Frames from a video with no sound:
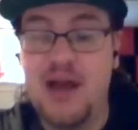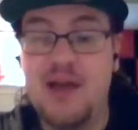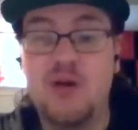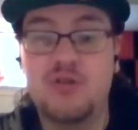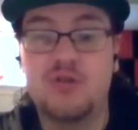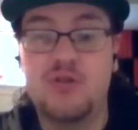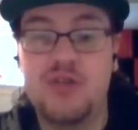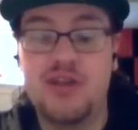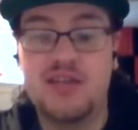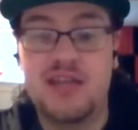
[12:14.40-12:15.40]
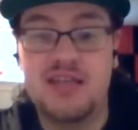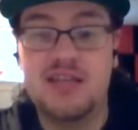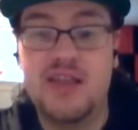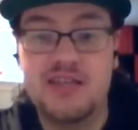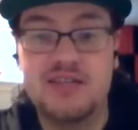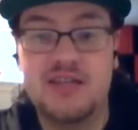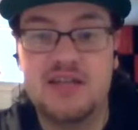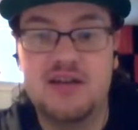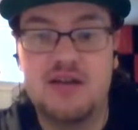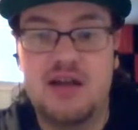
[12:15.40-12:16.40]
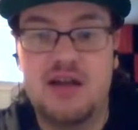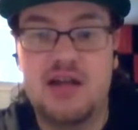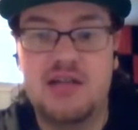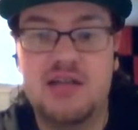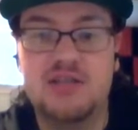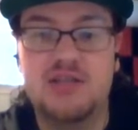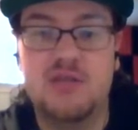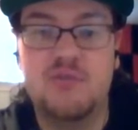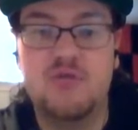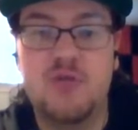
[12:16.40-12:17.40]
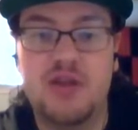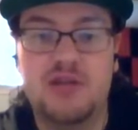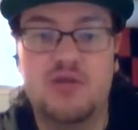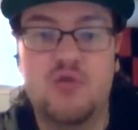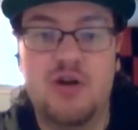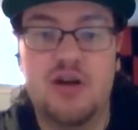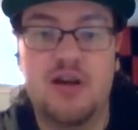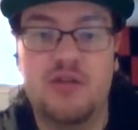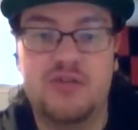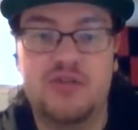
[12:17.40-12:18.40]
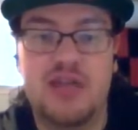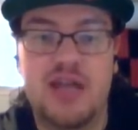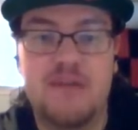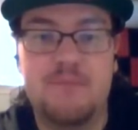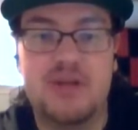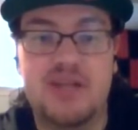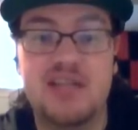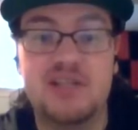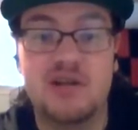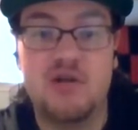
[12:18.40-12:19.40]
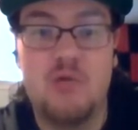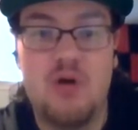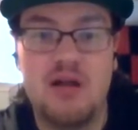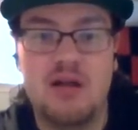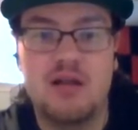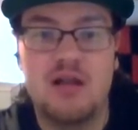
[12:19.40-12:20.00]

I also think that he likes it here, and he's going to be willing to work it out to stay. But he's going to want.